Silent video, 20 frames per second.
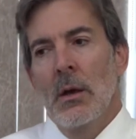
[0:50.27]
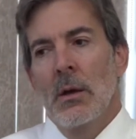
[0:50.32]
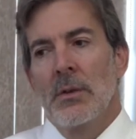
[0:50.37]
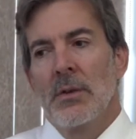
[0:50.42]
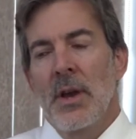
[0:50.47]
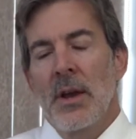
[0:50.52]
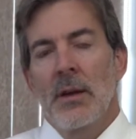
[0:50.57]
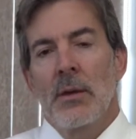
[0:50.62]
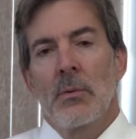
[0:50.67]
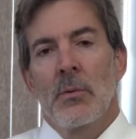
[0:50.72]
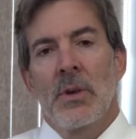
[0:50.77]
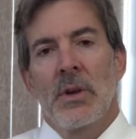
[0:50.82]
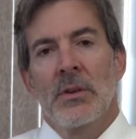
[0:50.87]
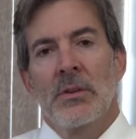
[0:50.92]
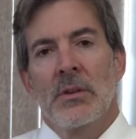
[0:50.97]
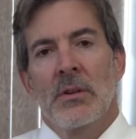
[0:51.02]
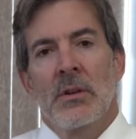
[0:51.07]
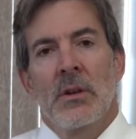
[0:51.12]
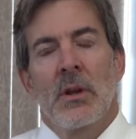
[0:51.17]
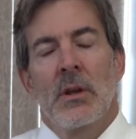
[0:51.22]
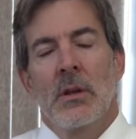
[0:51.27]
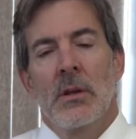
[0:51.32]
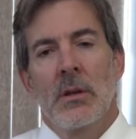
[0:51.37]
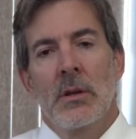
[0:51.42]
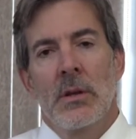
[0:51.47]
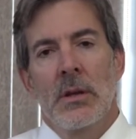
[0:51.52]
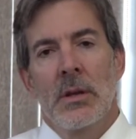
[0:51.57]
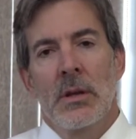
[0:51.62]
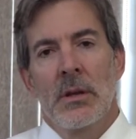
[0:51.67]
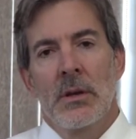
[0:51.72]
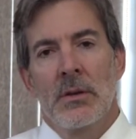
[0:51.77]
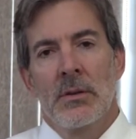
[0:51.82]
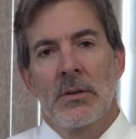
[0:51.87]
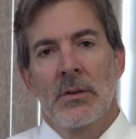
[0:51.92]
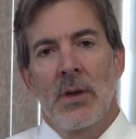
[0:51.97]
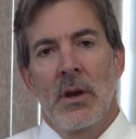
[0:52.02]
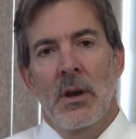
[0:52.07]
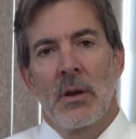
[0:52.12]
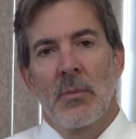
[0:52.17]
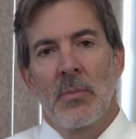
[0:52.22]
Second reason
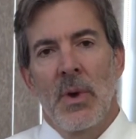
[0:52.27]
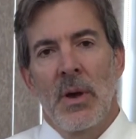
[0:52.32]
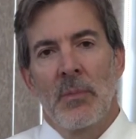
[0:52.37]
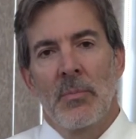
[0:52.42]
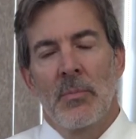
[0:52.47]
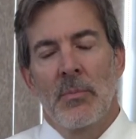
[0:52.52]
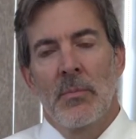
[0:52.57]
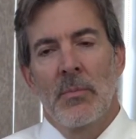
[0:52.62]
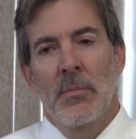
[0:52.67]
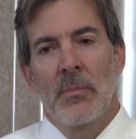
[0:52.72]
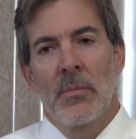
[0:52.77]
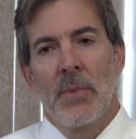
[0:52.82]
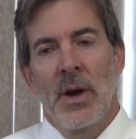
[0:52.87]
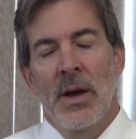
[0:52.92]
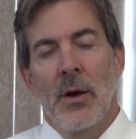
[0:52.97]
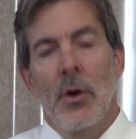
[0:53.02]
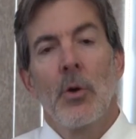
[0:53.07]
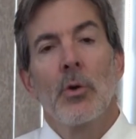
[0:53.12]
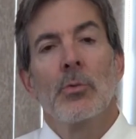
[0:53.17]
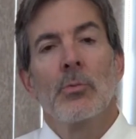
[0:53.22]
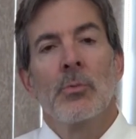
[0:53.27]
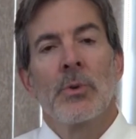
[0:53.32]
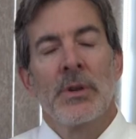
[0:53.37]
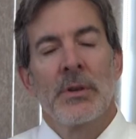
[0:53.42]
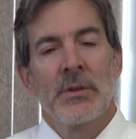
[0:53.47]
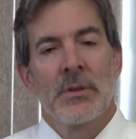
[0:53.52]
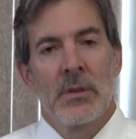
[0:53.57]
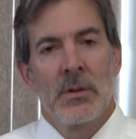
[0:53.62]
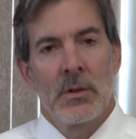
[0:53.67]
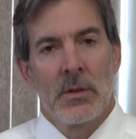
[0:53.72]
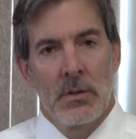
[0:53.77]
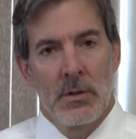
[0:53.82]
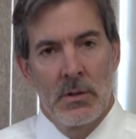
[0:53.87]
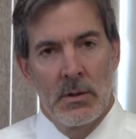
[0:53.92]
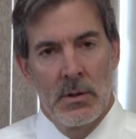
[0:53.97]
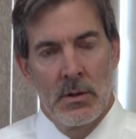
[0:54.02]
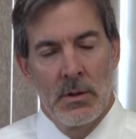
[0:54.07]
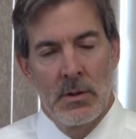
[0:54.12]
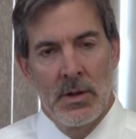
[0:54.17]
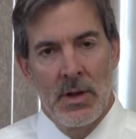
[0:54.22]
is my own reason
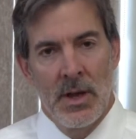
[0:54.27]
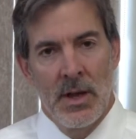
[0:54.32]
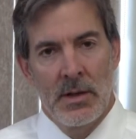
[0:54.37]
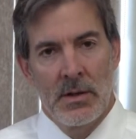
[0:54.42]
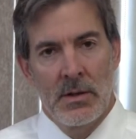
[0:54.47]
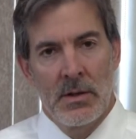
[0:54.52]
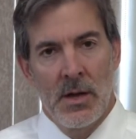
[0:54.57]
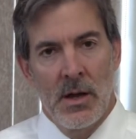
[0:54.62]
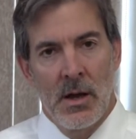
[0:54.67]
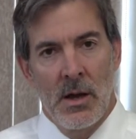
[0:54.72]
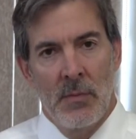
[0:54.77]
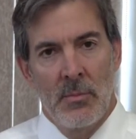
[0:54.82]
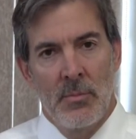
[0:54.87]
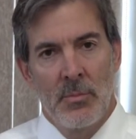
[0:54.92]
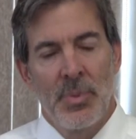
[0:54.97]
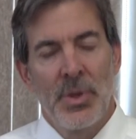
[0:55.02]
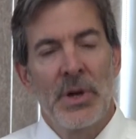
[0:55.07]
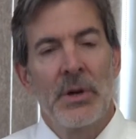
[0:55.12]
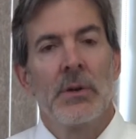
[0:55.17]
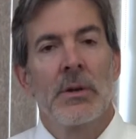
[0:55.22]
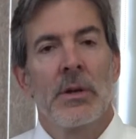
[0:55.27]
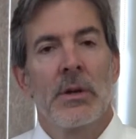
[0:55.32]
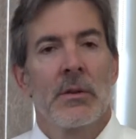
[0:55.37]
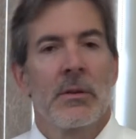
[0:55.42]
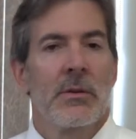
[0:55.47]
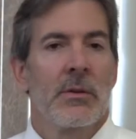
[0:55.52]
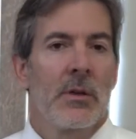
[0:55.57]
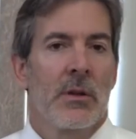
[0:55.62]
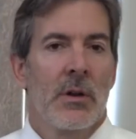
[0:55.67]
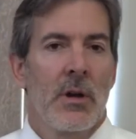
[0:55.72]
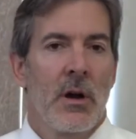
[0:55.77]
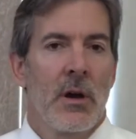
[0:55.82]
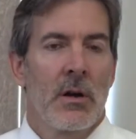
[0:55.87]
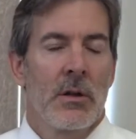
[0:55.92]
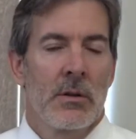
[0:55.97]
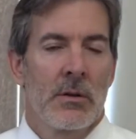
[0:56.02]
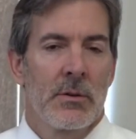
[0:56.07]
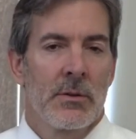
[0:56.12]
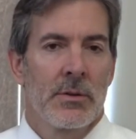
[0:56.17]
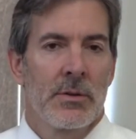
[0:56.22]
that billions of
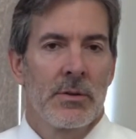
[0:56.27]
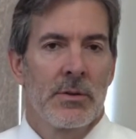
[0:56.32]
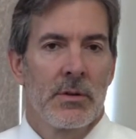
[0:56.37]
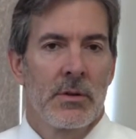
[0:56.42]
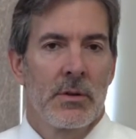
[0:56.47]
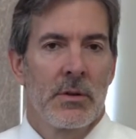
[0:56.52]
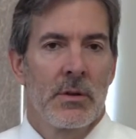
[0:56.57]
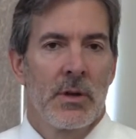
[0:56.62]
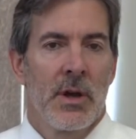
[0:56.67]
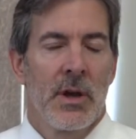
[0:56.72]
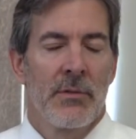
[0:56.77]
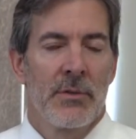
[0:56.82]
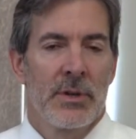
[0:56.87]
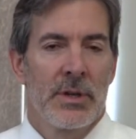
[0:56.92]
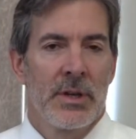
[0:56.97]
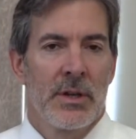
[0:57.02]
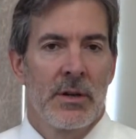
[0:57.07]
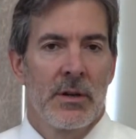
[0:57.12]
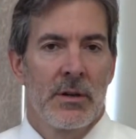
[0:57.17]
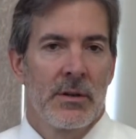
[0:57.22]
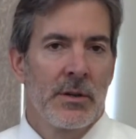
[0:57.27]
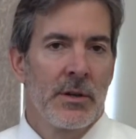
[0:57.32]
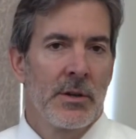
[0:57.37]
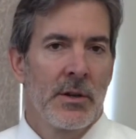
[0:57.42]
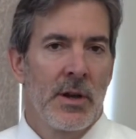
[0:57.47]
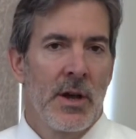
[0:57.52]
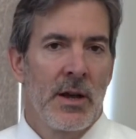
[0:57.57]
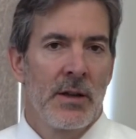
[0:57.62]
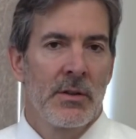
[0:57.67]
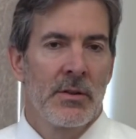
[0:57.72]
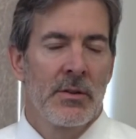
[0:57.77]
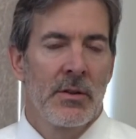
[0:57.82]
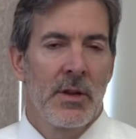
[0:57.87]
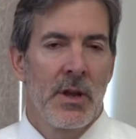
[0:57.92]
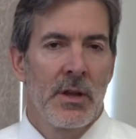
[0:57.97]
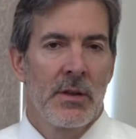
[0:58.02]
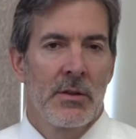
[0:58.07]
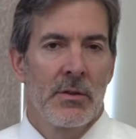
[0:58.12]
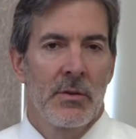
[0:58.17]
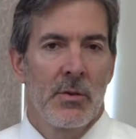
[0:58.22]
dollars every year in the United
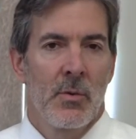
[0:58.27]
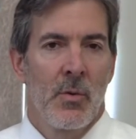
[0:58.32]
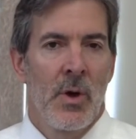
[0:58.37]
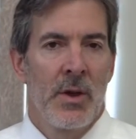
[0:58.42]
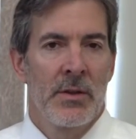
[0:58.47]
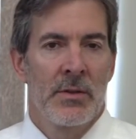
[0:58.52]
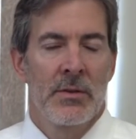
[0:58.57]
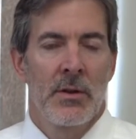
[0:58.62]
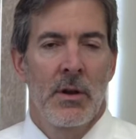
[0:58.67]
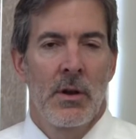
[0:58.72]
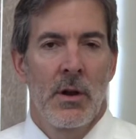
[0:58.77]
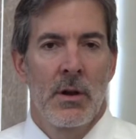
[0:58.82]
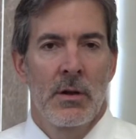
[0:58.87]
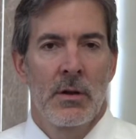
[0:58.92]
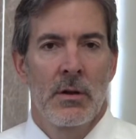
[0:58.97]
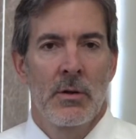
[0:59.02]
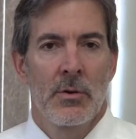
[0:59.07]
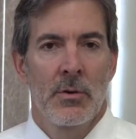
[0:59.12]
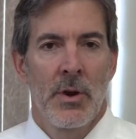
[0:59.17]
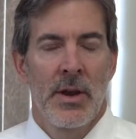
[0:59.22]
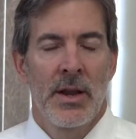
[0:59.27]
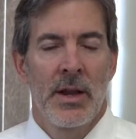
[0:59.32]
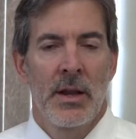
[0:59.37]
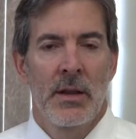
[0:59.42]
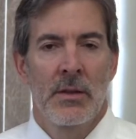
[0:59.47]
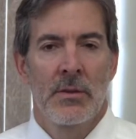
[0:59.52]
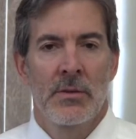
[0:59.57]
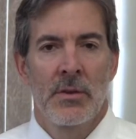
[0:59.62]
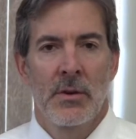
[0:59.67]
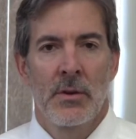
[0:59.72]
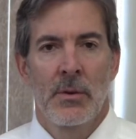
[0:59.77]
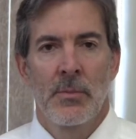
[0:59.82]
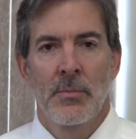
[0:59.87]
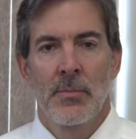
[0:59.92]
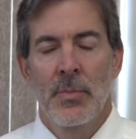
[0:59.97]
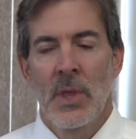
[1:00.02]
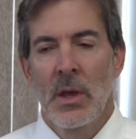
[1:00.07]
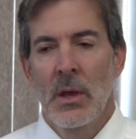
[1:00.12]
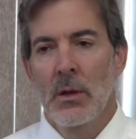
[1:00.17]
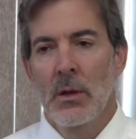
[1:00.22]
States are wasted on training. So
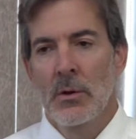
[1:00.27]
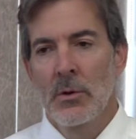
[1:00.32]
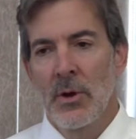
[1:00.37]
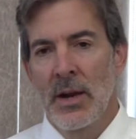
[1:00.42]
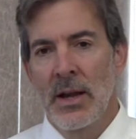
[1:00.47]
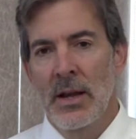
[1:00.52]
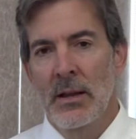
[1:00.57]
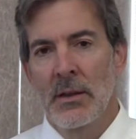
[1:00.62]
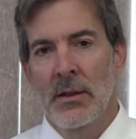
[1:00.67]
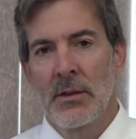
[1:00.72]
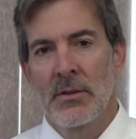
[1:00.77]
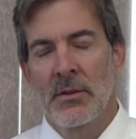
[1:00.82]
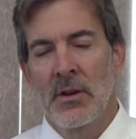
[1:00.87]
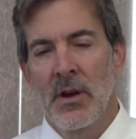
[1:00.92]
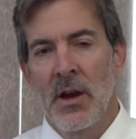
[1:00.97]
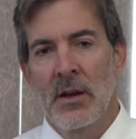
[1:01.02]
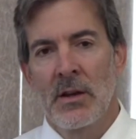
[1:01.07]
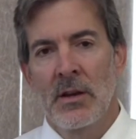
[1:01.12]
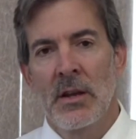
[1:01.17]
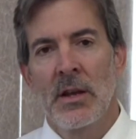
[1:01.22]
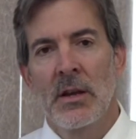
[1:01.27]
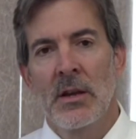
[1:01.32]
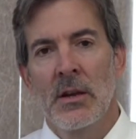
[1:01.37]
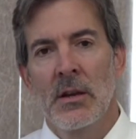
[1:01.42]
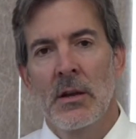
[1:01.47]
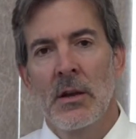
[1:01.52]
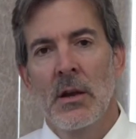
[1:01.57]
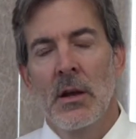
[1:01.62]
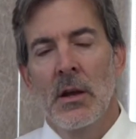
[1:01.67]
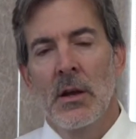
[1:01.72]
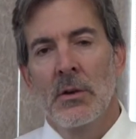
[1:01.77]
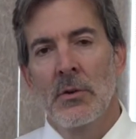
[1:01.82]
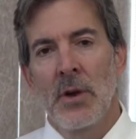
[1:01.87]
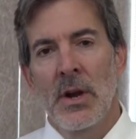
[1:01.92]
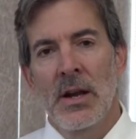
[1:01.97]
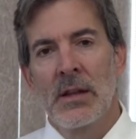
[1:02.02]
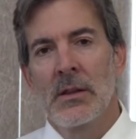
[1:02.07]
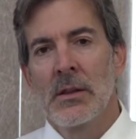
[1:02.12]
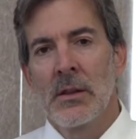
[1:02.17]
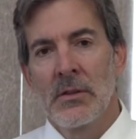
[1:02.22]
training that's not needed,
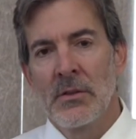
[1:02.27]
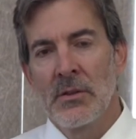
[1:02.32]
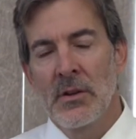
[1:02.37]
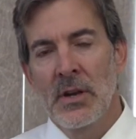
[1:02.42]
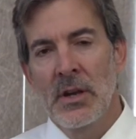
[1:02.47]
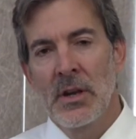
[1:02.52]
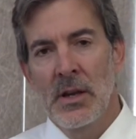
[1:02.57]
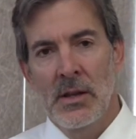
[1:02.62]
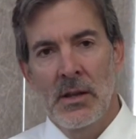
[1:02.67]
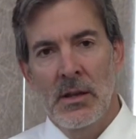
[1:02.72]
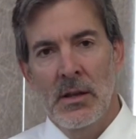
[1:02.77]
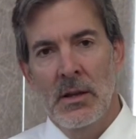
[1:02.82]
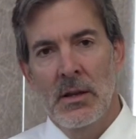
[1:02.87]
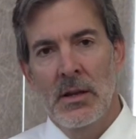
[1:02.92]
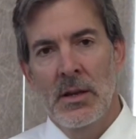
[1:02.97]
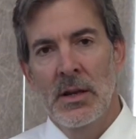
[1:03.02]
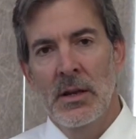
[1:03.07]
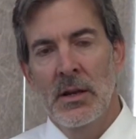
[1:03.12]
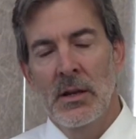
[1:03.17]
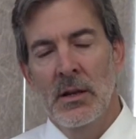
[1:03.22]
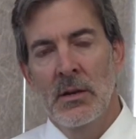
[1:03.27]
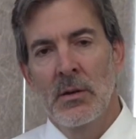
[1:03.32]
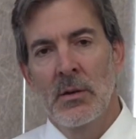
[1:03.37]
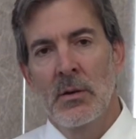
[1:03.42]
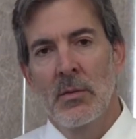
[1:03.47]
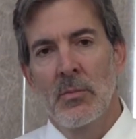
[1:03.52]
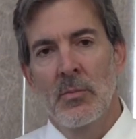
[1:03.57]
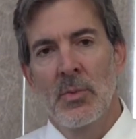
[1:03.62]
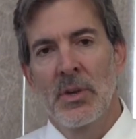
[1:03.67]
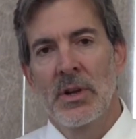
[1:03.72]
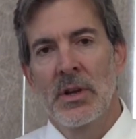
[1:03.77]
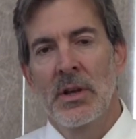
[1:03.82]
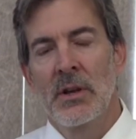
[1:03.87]
training that's needed but